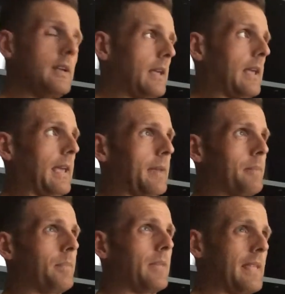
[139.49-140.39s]

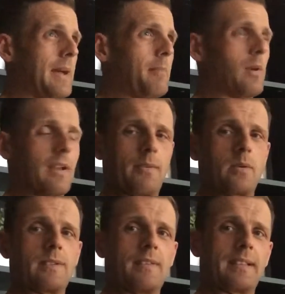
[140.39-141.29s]
At that point I felt
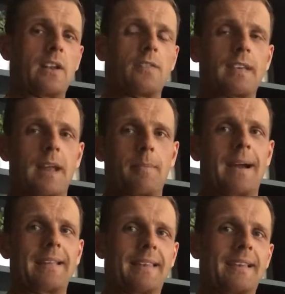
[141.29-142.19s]
as if I had enough
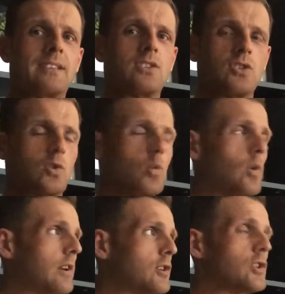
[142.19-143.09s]
carbohydrates, so
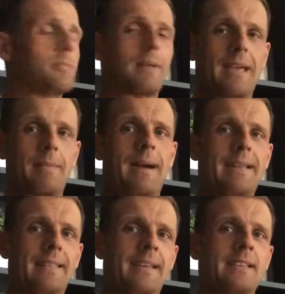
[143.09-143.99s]
I reduced my
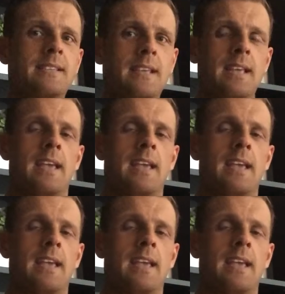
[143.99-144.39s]
carbohydrates